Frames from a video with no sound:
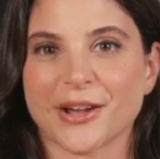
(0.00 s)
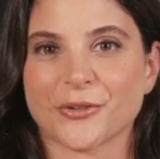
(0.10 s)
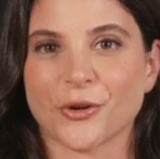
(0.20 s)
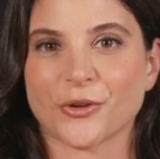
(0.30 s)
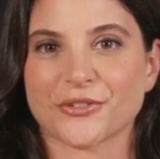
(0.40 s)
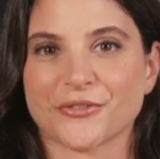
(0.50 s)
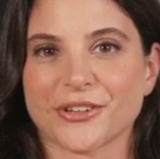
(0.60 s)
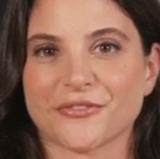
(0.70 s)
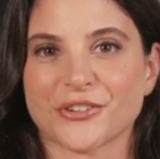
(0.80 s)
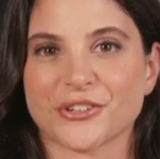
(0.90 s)

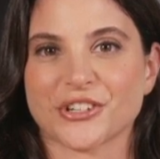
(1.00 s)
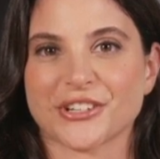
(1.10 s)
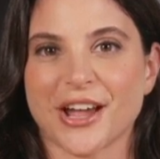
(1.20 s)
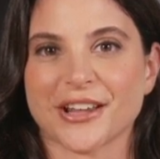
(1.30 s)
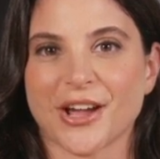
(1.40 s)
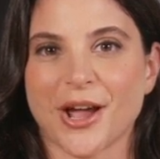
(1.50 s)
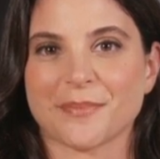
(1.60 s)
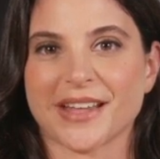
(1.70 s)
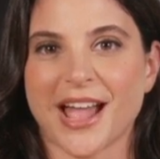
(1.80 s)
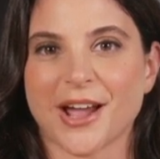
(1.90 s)

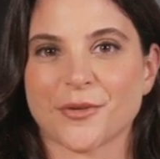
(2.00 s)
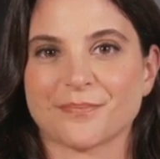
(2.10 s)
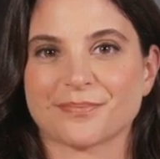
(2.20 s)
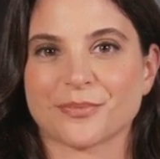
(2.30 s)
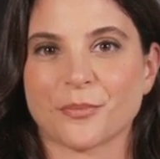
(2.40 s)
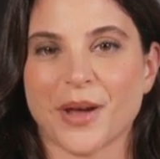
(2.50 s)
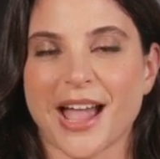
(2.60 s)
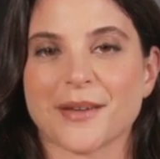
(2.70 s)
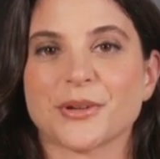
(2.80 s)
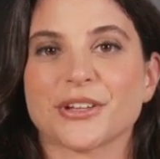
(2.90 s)
goldforthefuture.com now.
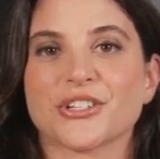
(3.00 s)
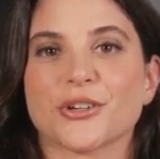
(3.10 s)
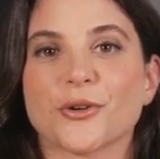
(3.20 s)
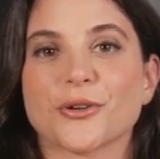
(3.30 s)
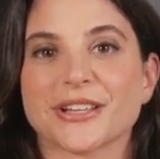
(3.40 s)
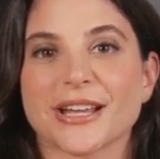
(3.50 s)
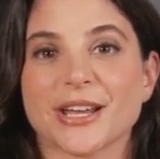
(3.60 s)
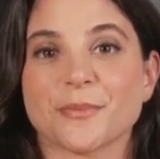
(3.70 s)
Why Birch Gold?